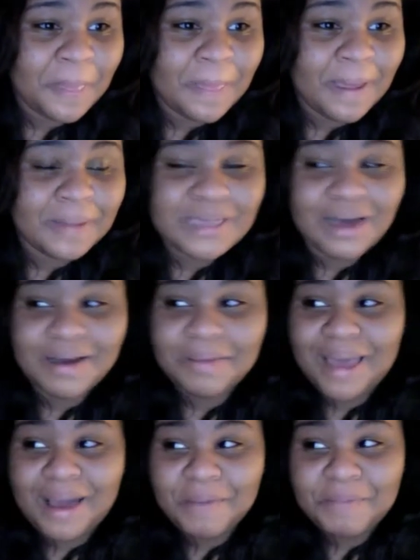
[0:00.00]
I'm talking
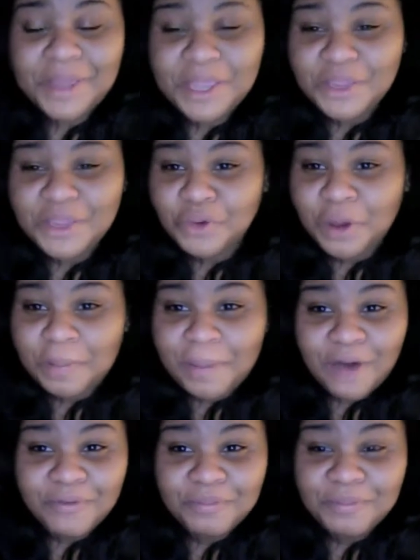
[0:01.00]
about
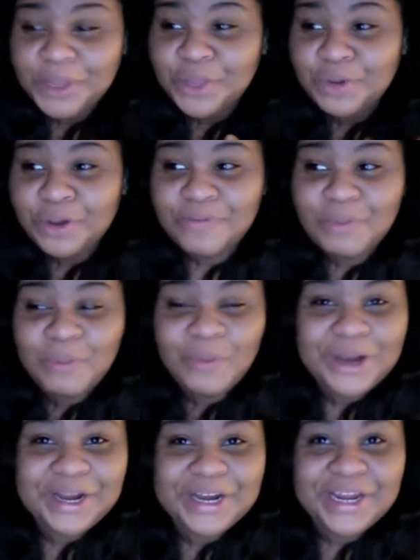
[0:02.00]
I'll pick you up from
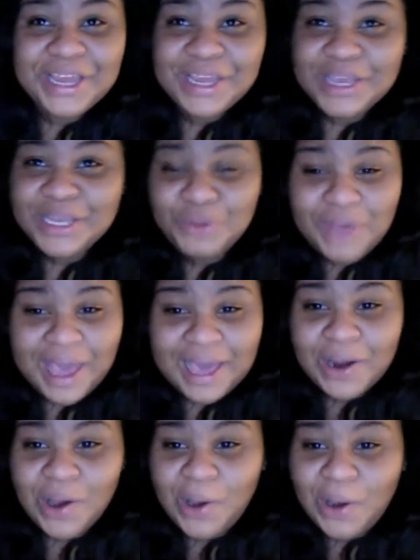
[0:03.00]
work. You had
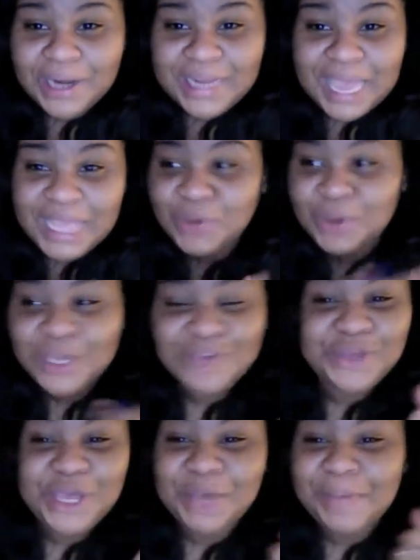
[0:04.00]
a hard day. You giving
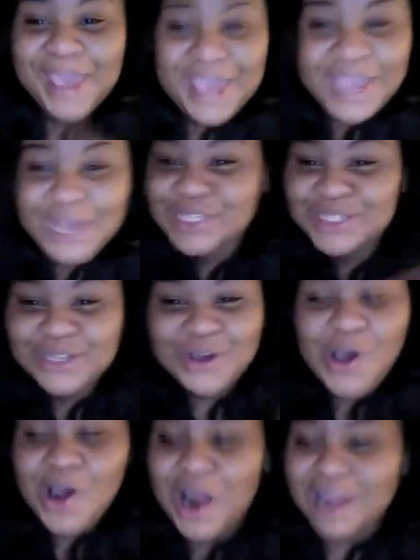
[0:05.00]
him hell in the
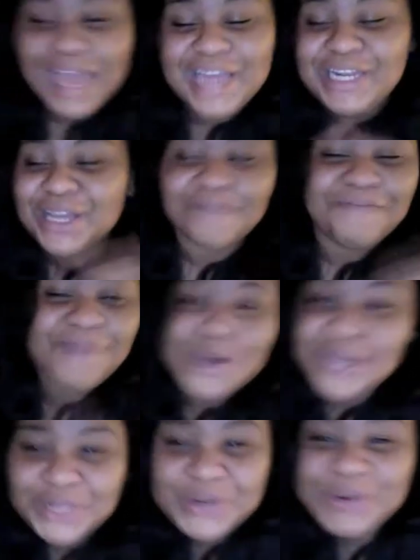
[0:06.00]
car. Like, nigga,
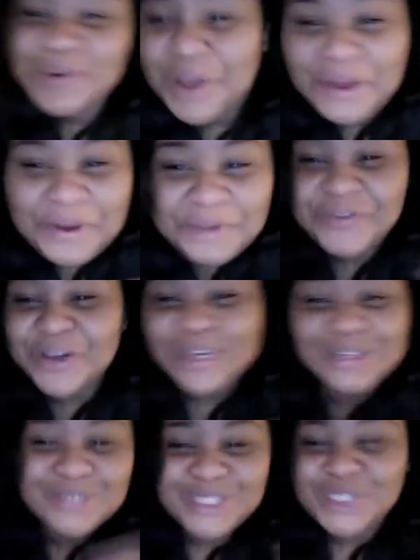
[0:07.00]
fuck you,
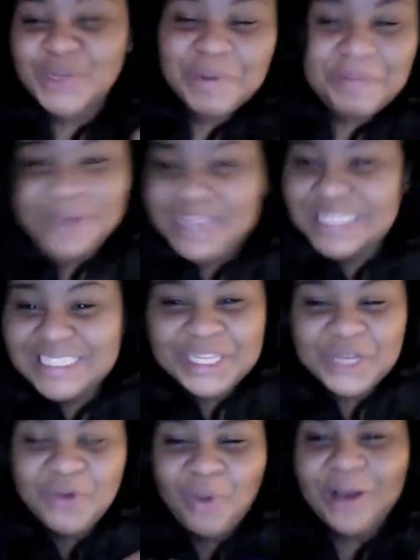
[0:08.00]
stupid bitch. And then
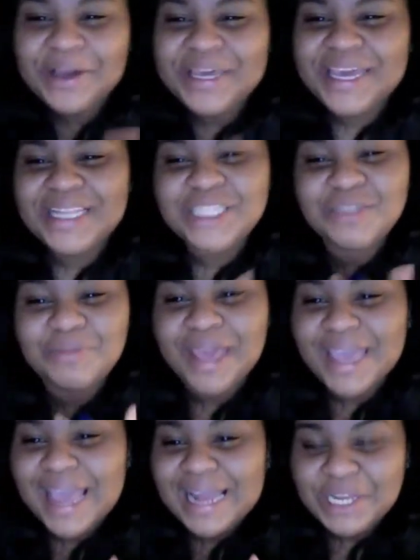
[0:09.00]
you walk in, this
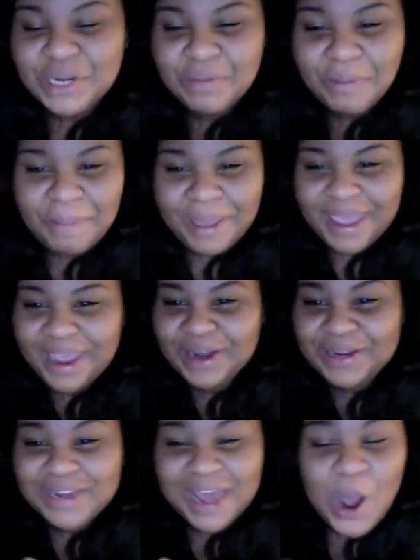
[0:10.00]
man got dinner
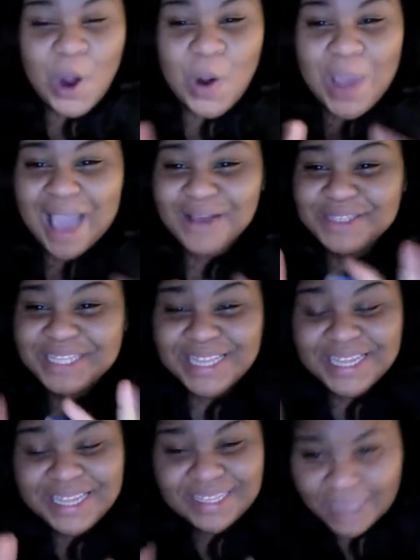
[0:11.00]
prepared and the whole house
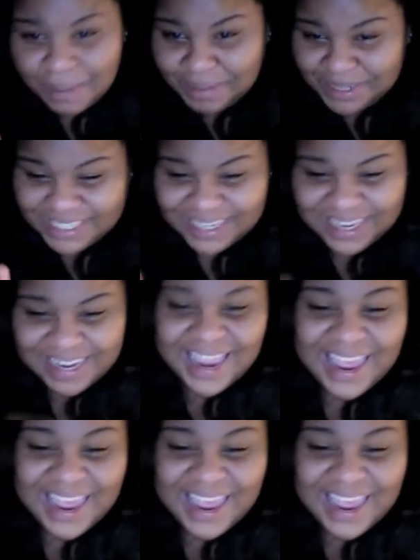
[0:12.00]
clean type of shit.